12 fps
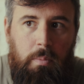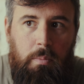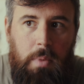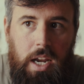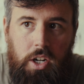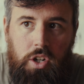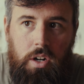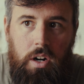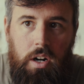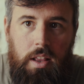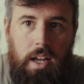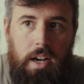make
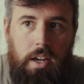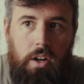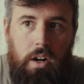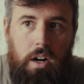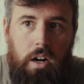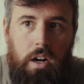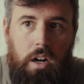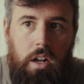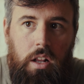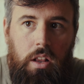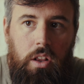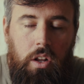sure that your
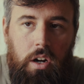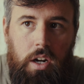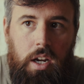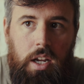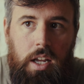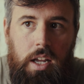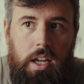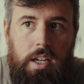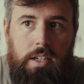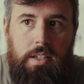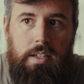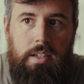look
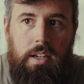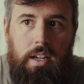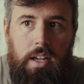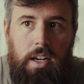is